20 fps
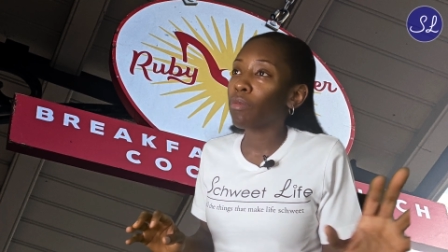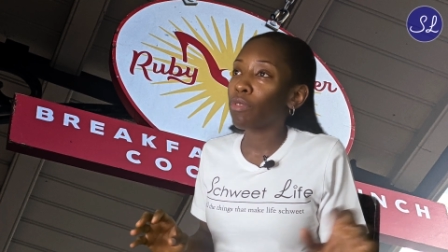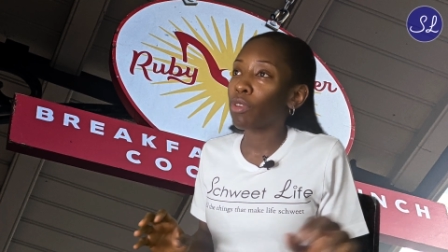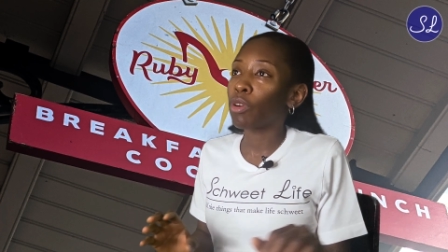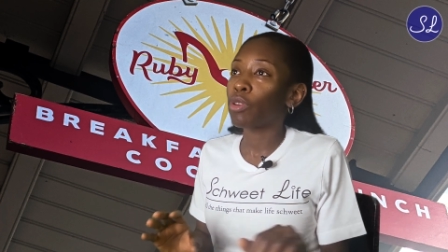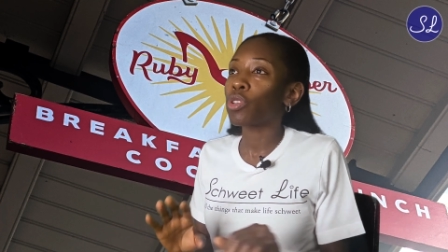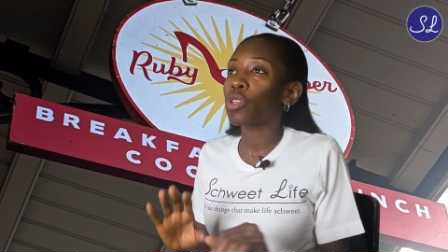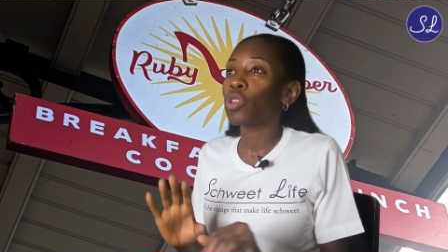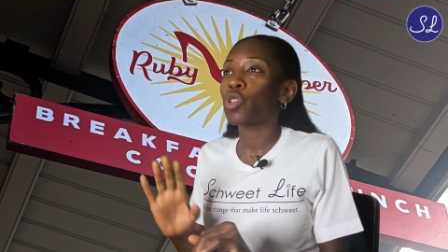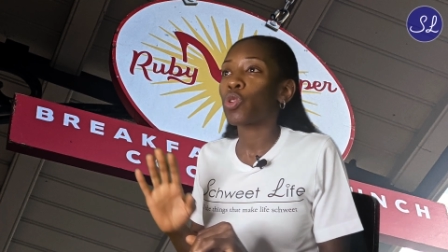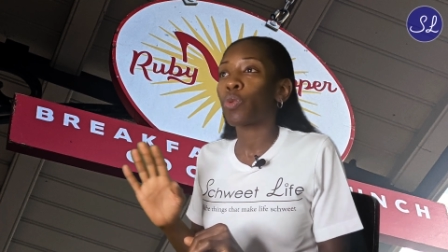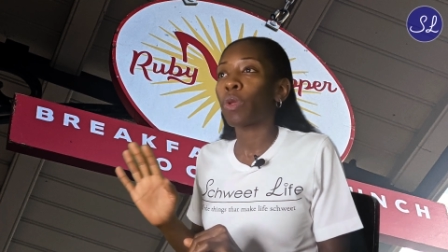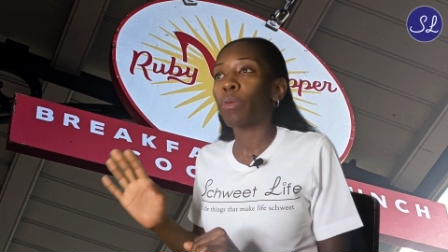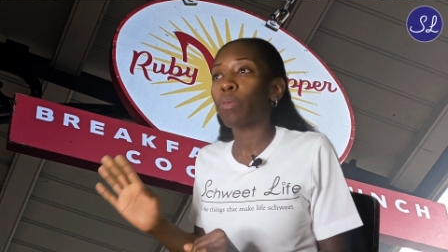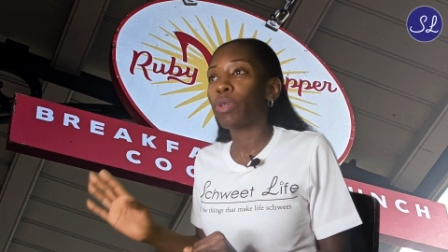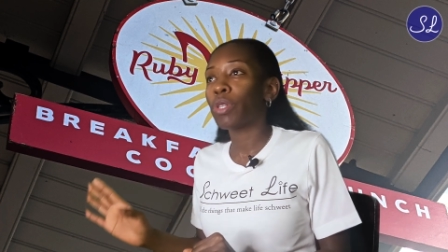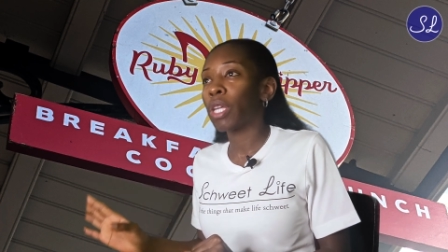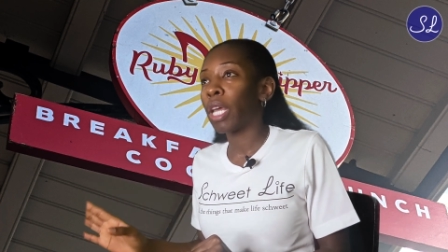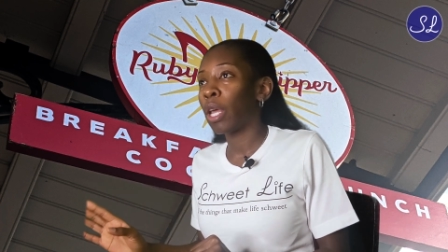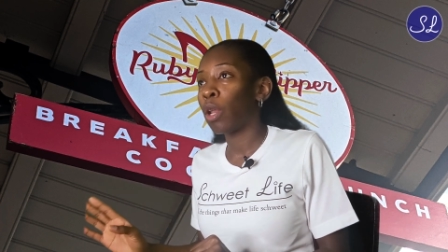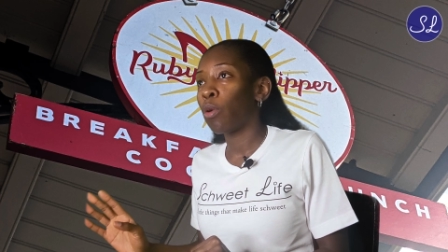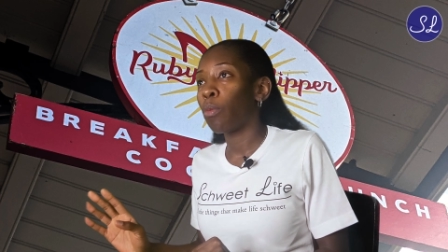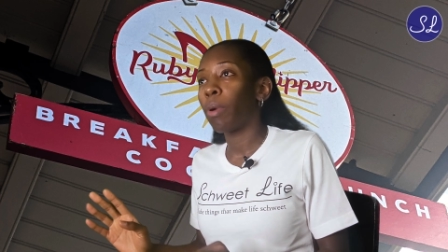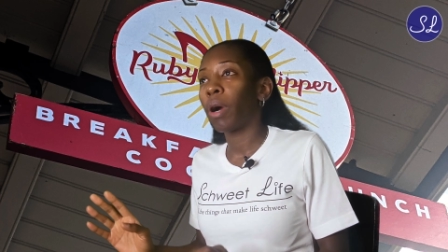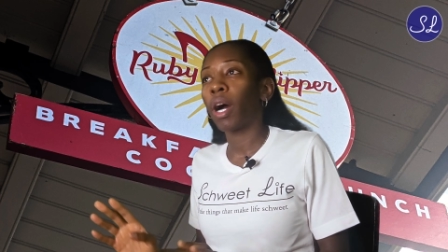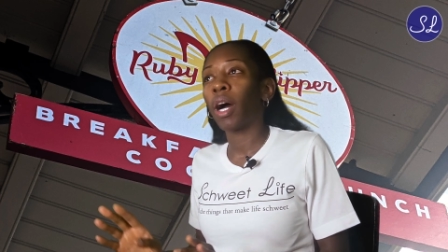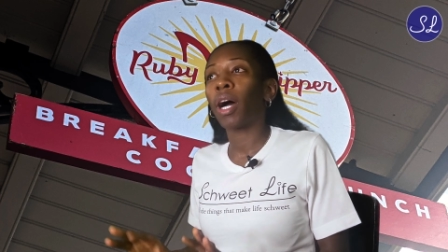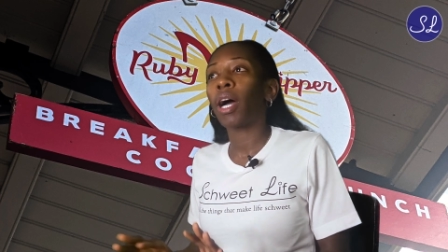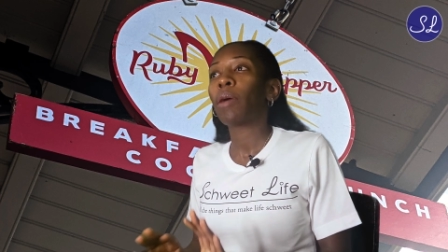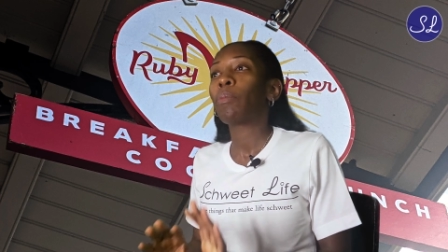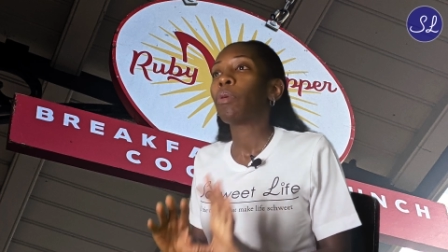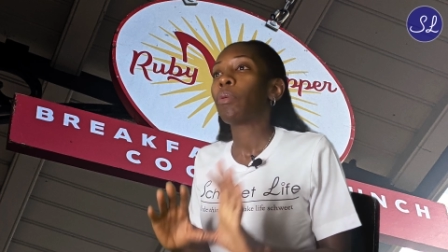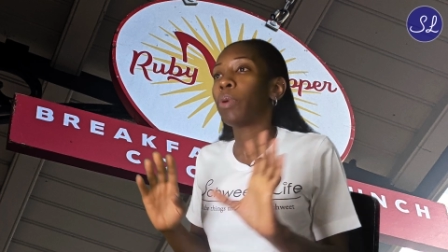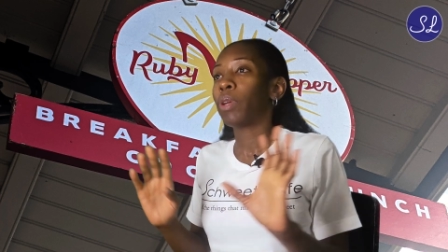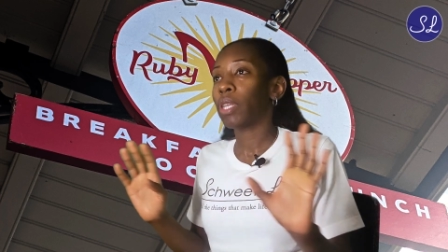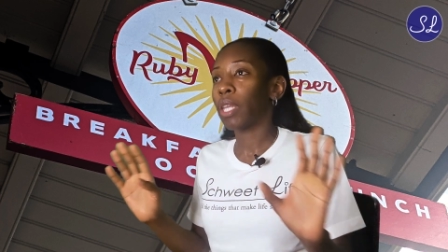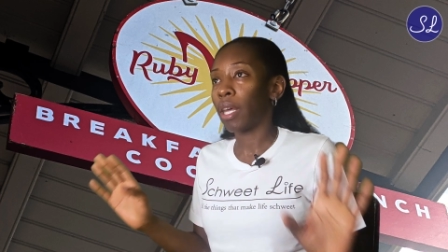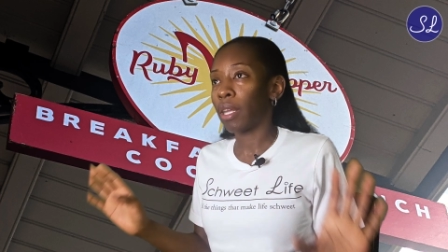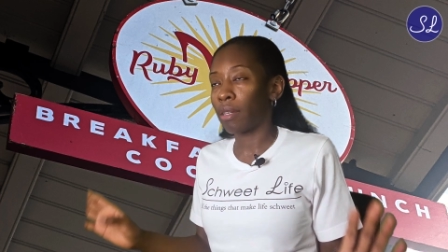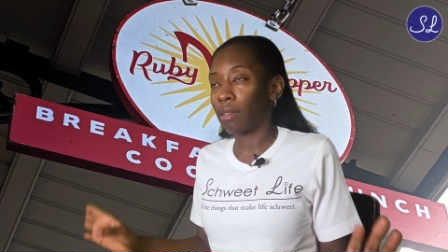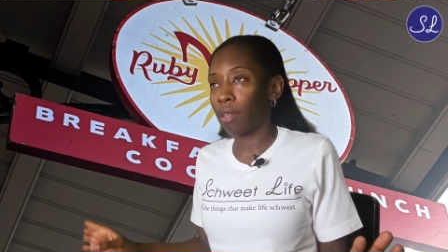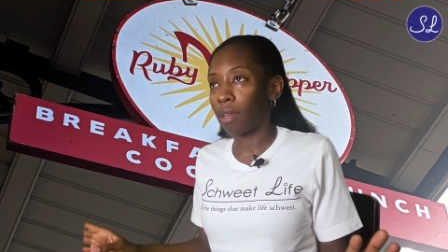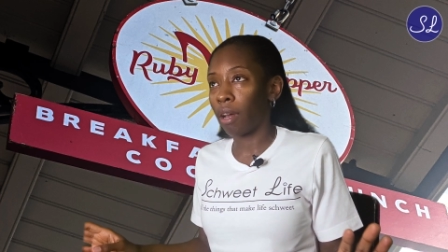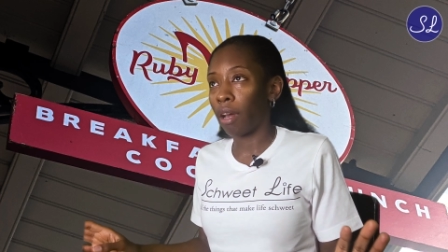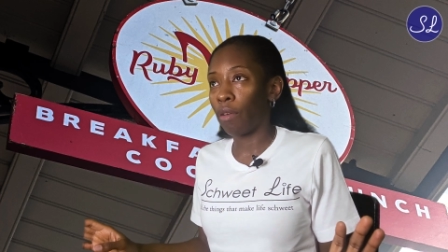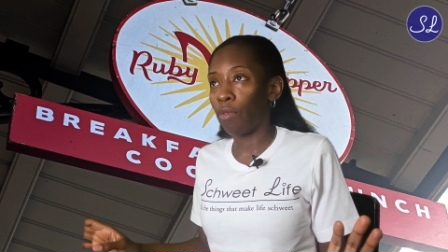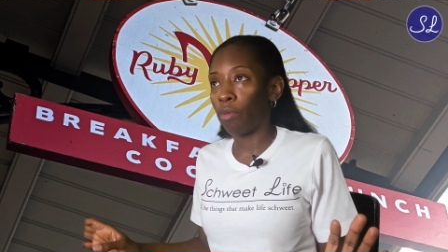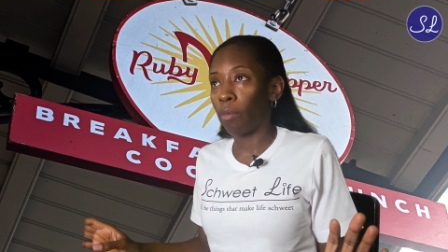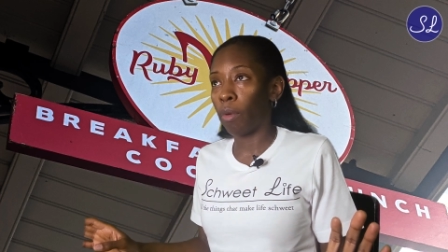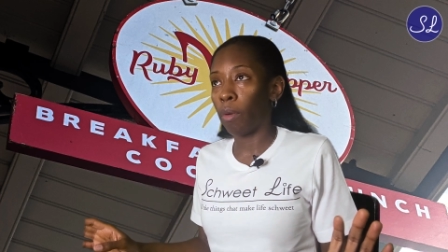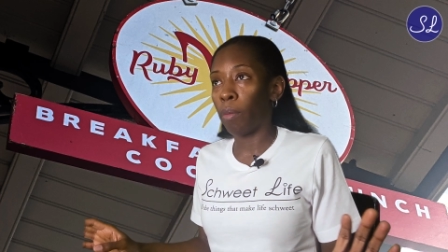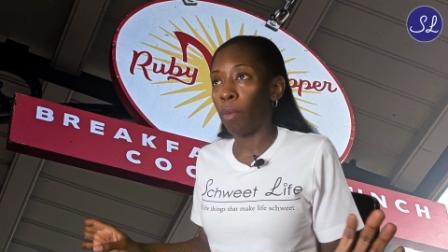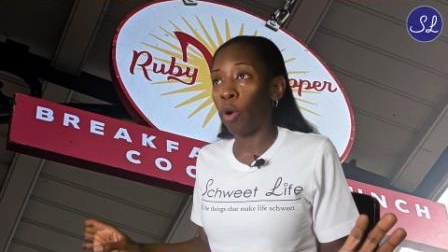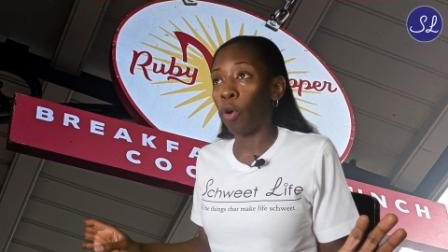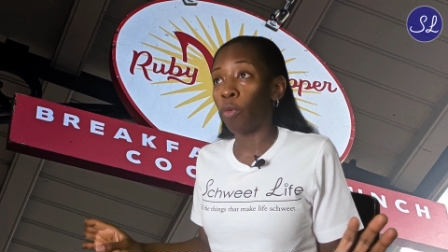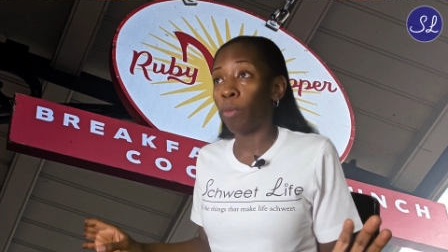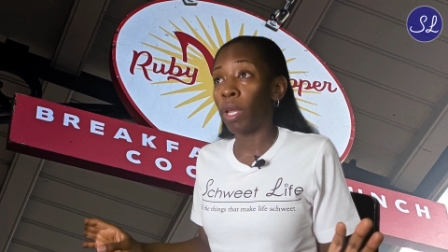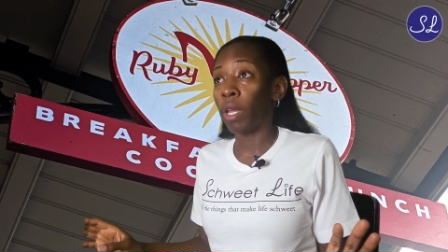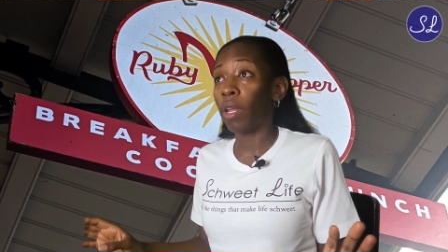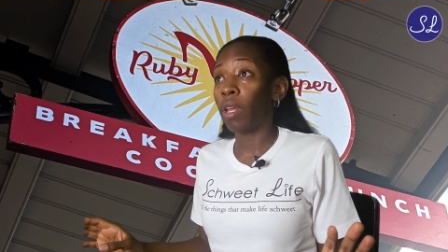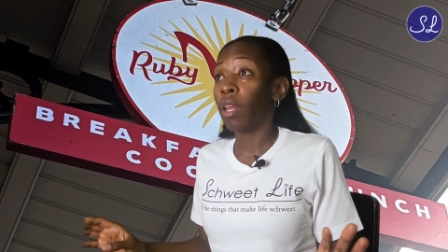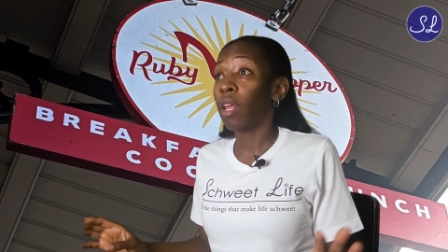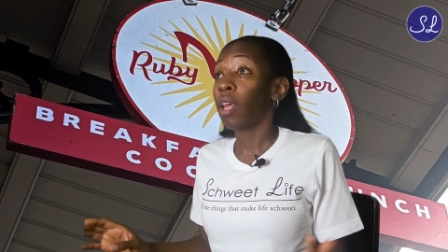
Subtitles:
versus sweet potato pie, but put that aside for a moment,